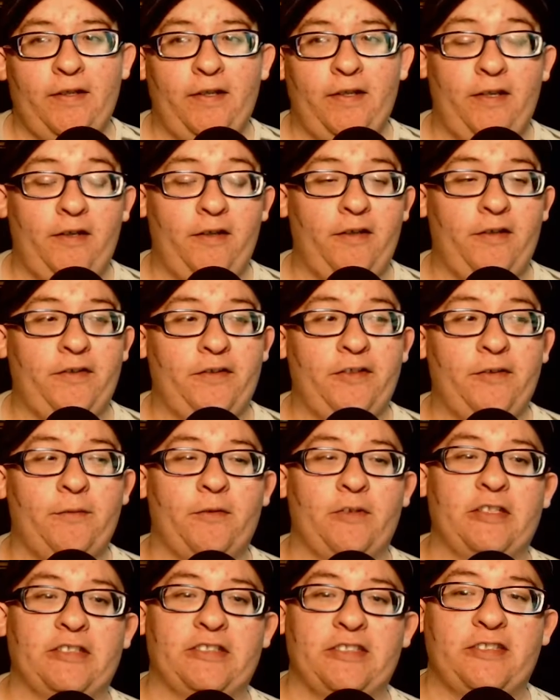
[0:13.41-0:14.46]
And you've
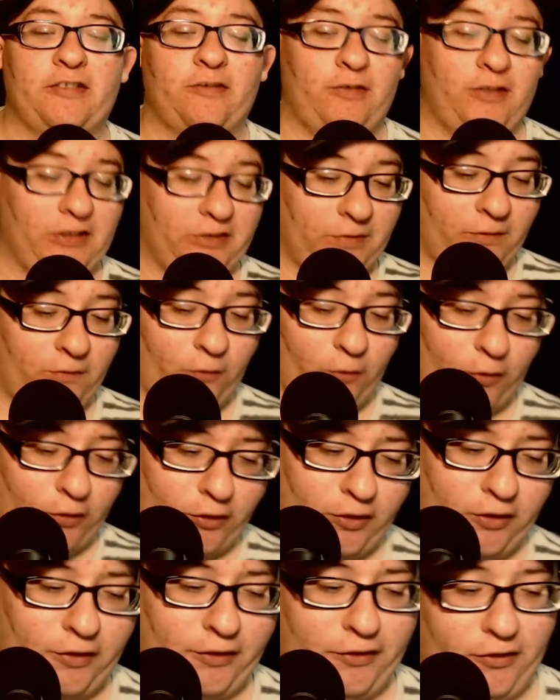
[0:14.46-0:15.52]
listened to us before
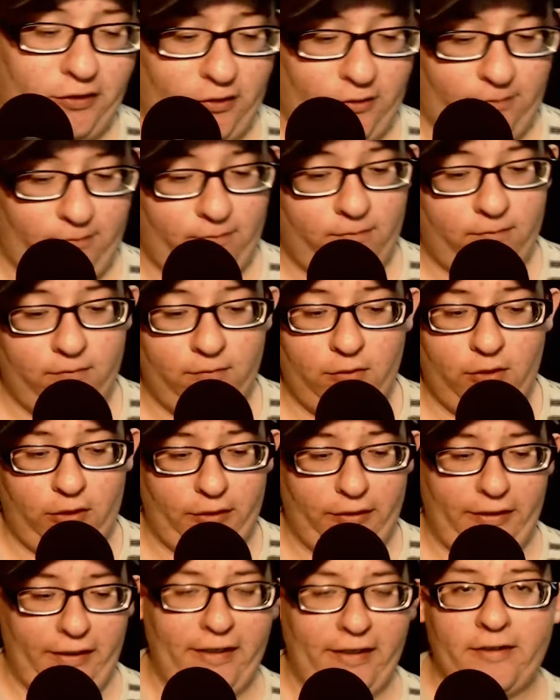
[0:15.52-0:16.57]
on um,
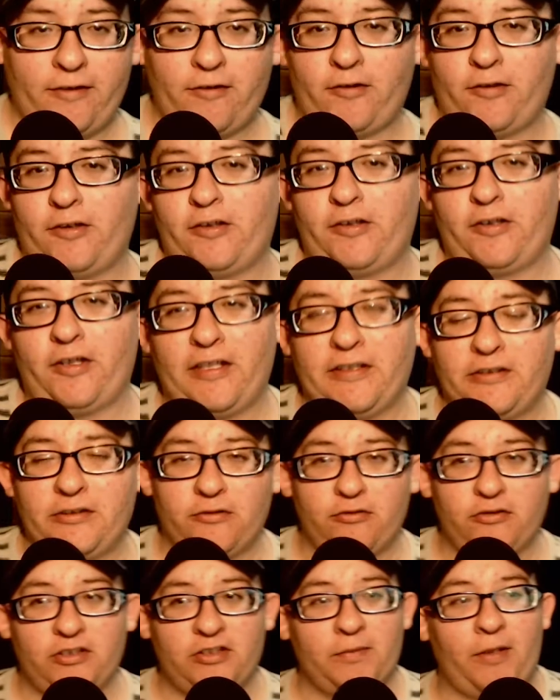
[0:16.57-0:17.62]
on Anchor,
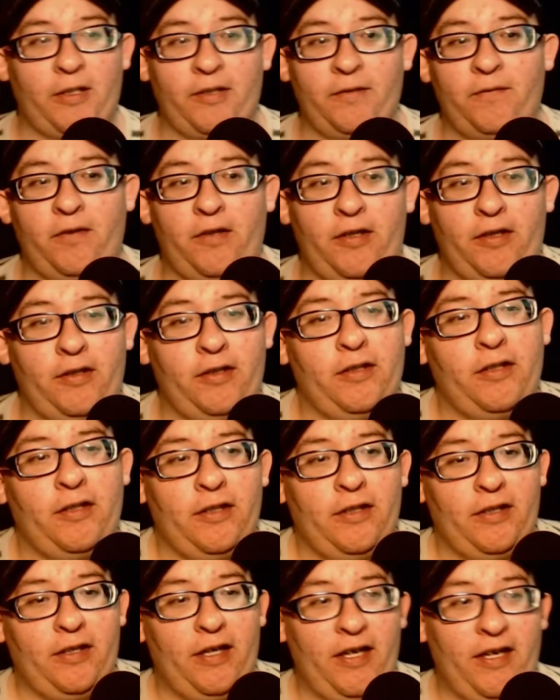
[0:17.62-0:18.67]
iTunes, Spotify,
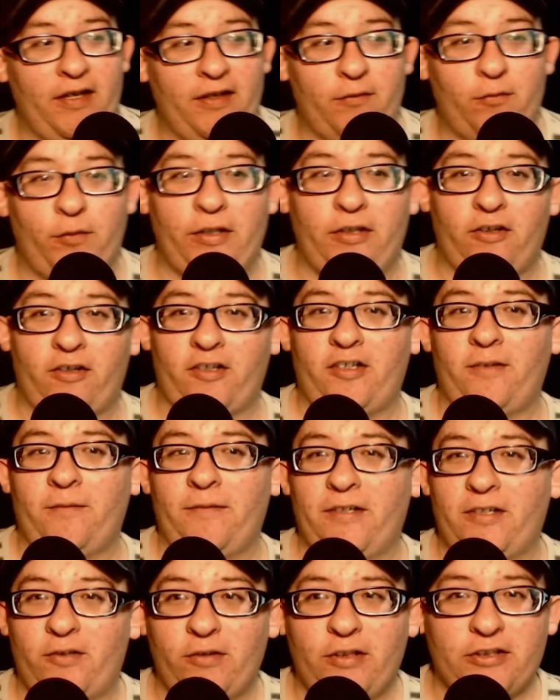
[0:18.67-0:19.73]
and we are
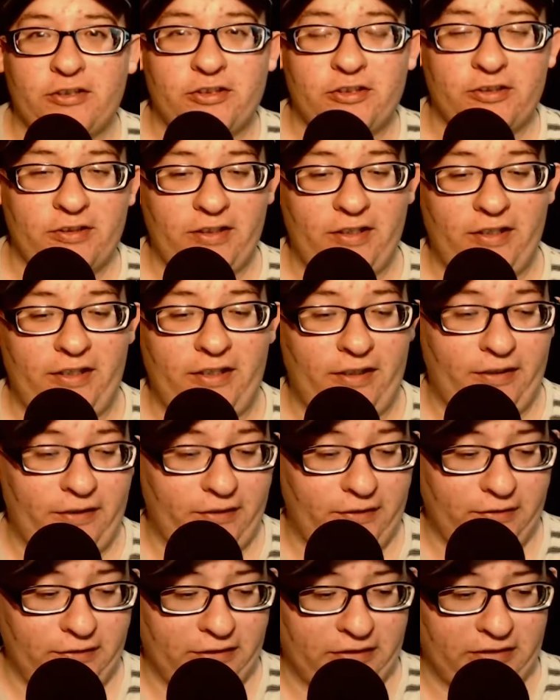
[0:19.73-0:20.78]
coming to Twitch. And
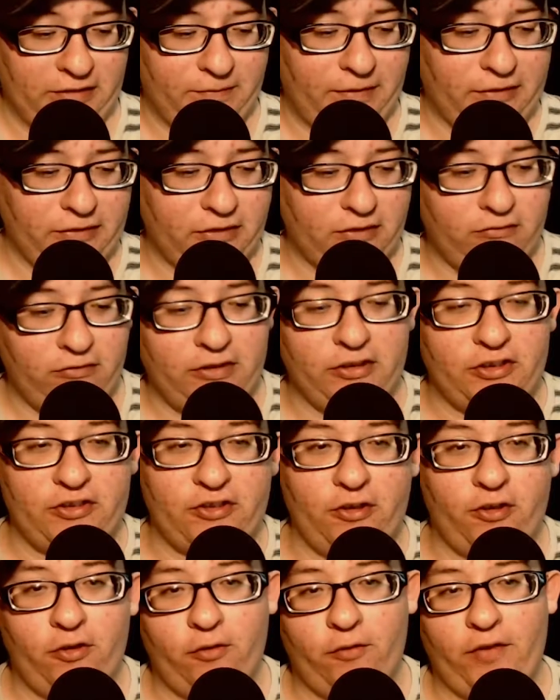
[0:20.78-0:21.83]
this is basically a
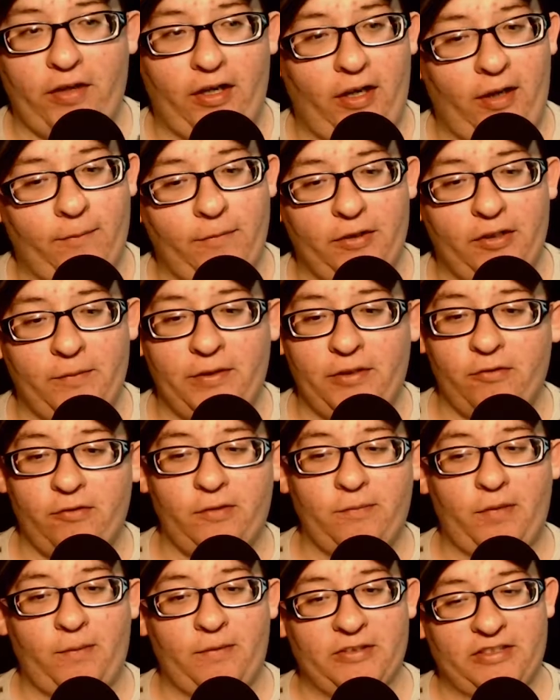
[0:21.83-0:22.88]
show that I'm going to be
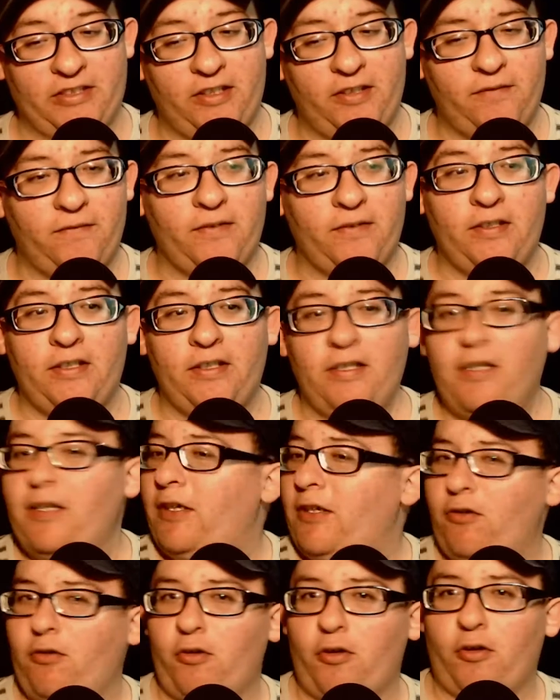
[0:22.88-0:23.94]
doing by myself,
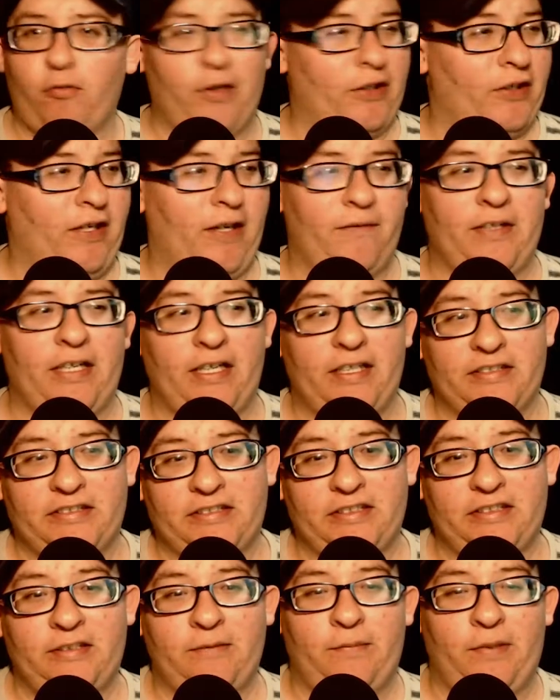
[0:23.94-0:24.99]
or we could have
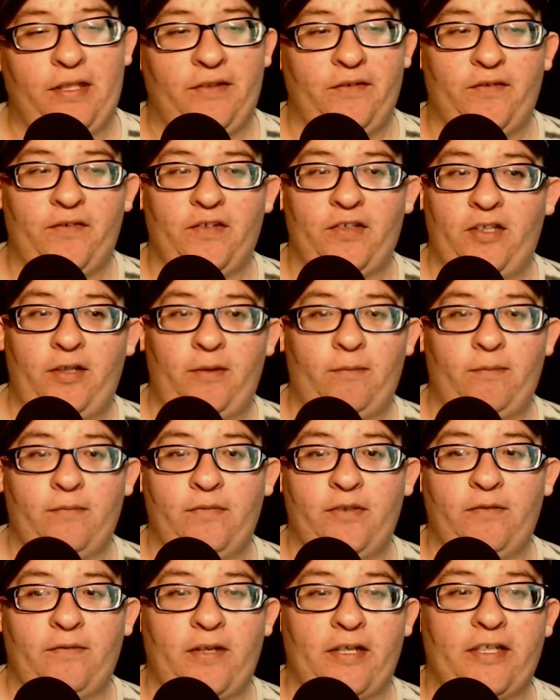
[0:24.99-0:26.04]
guests. It depends um,
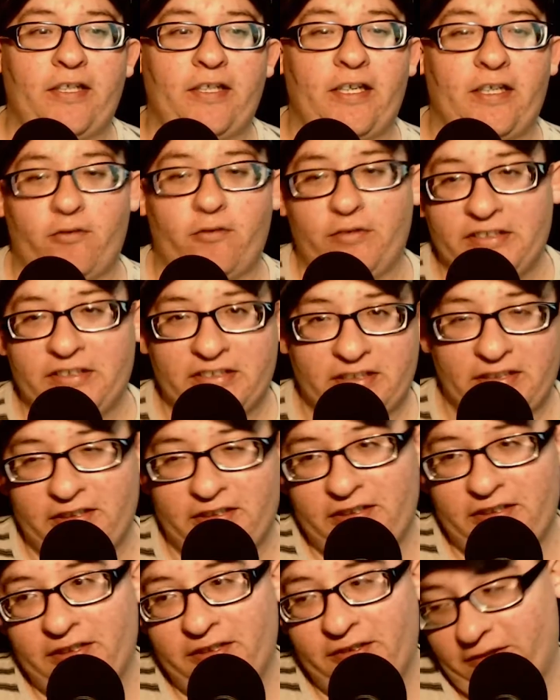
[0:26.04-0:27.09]
if I can get Luis
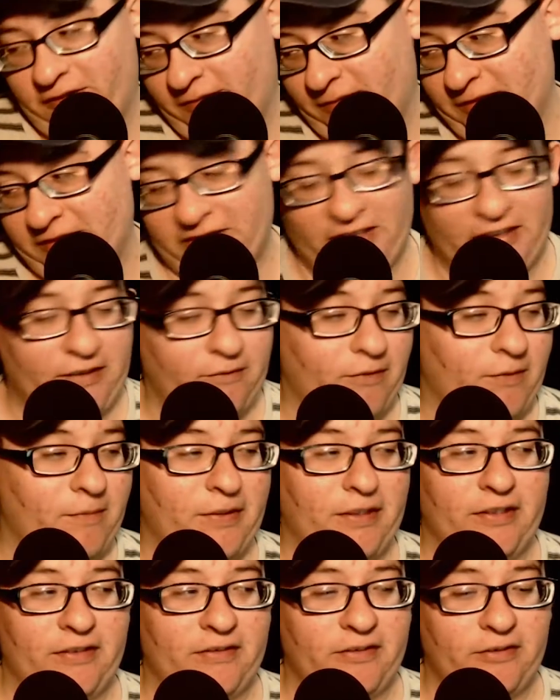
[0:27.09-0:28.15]
in here to be sitting with
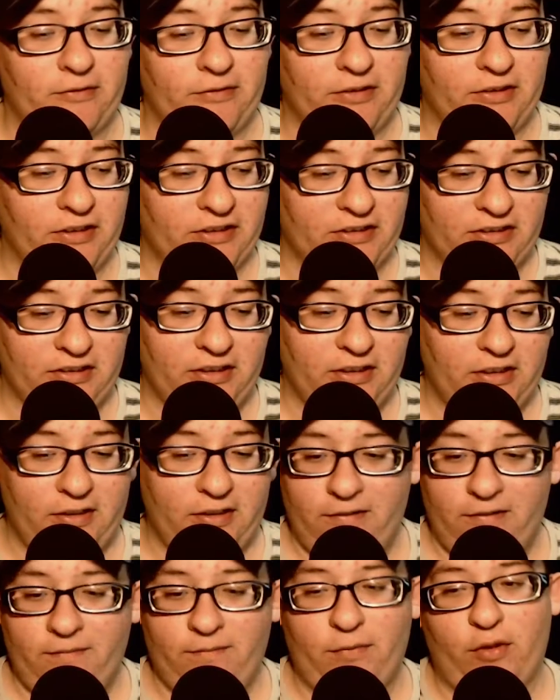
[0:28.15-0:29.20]
me and doing this.
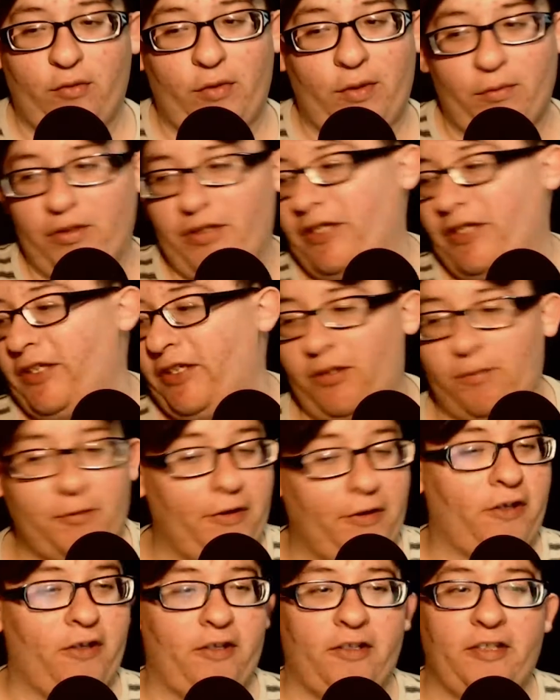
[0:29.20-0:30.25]
But we would need to
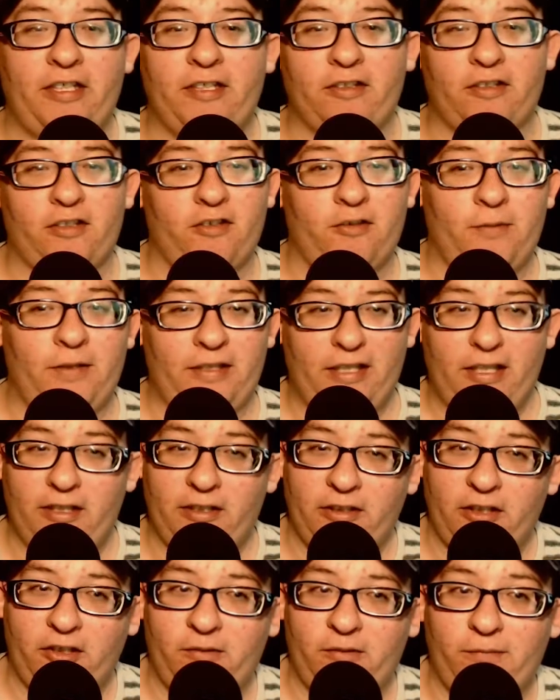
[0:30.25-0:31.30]
upgrade our gear a little bit and get
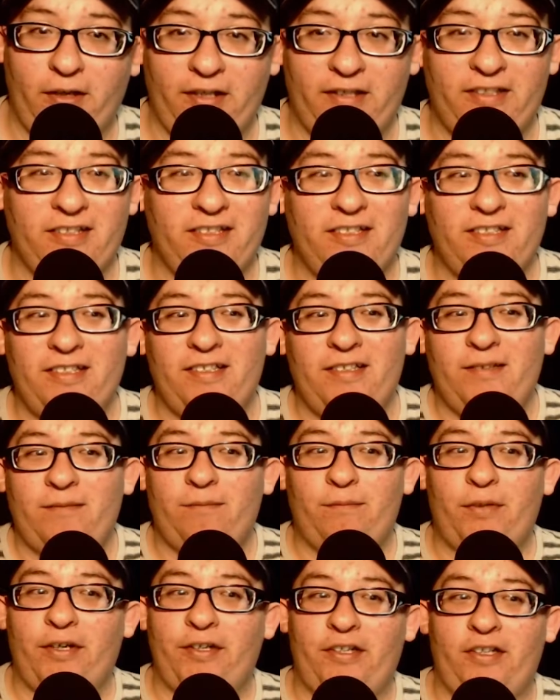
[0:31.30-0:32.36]
another mic.
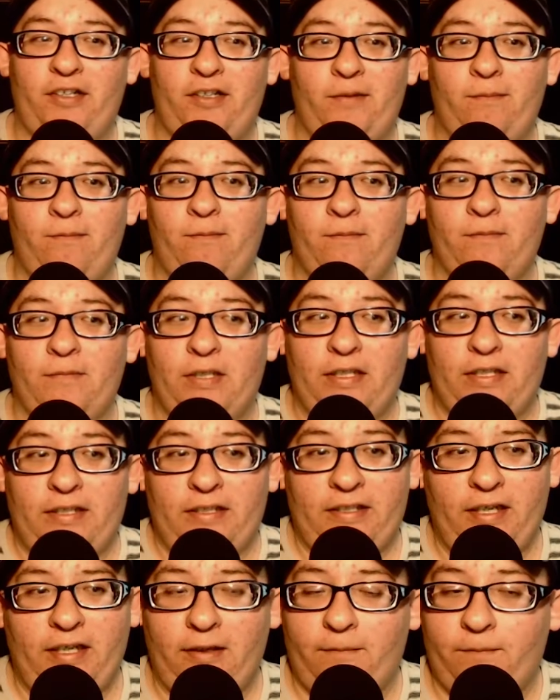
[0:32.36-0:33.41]
But um,
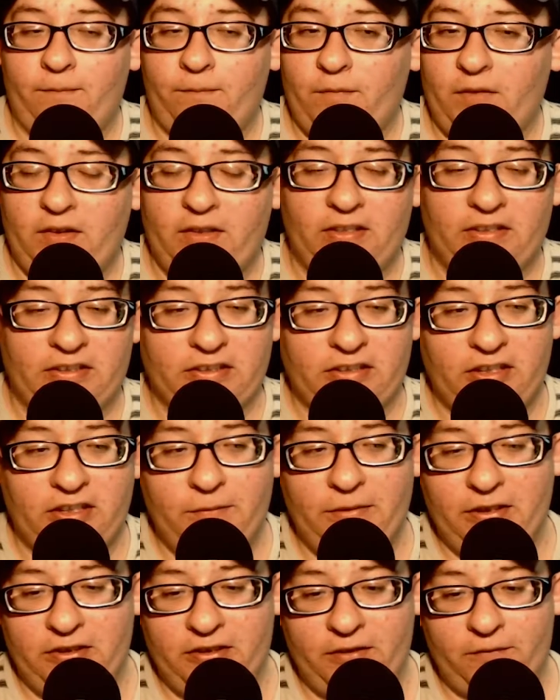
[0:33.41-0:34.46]
yeah, this is gonna
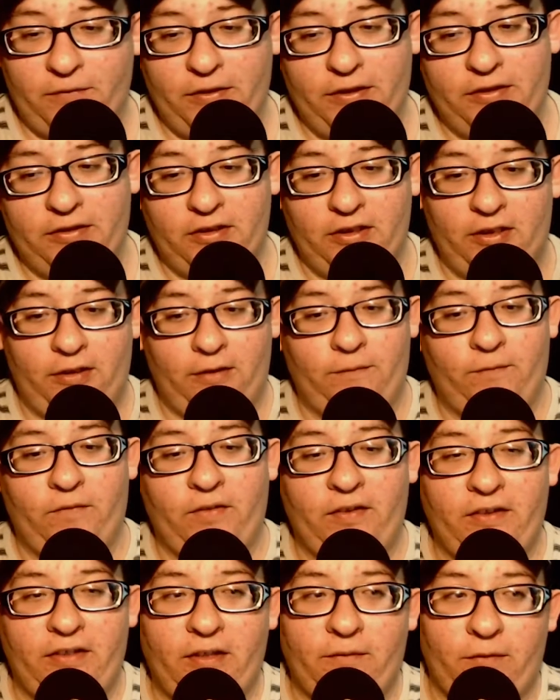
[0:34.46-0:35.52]
be a different, uh,
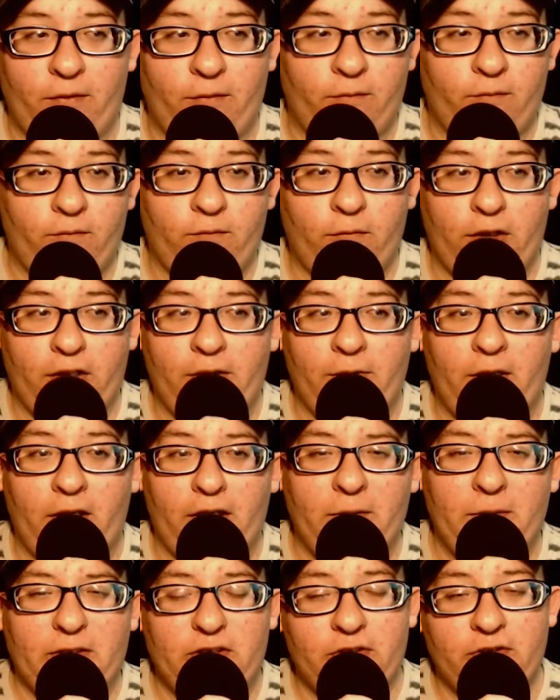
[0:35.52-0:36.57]
something different. We're gonna, I'm
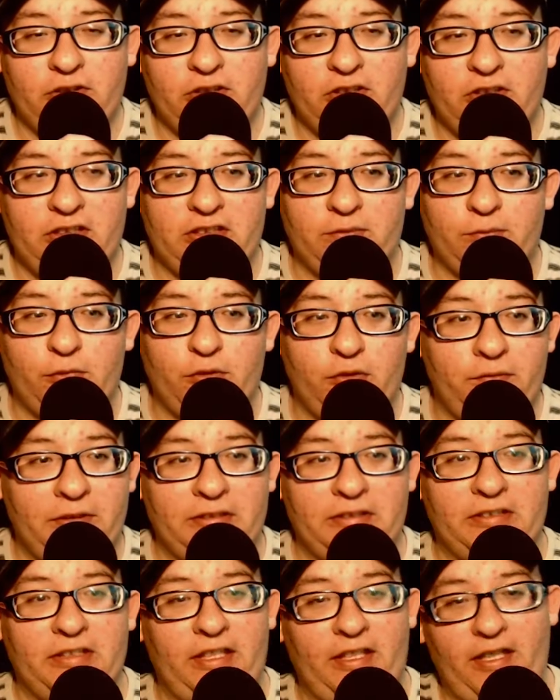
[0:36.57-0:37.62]
gonna be choosing these
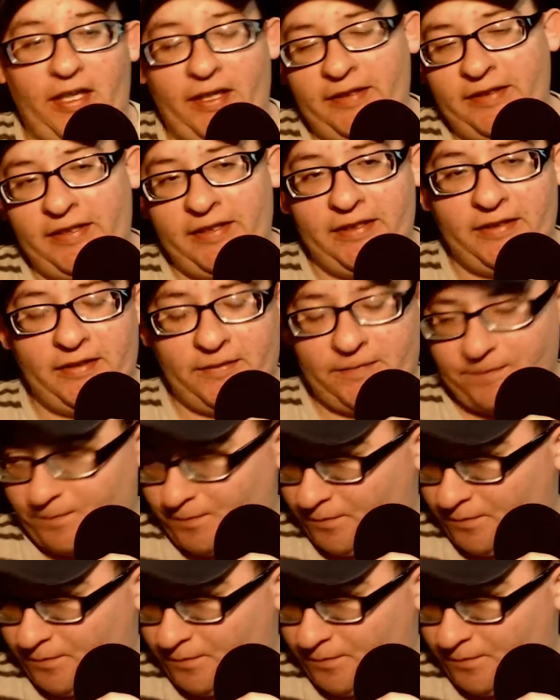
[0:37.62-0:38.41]
movies that I think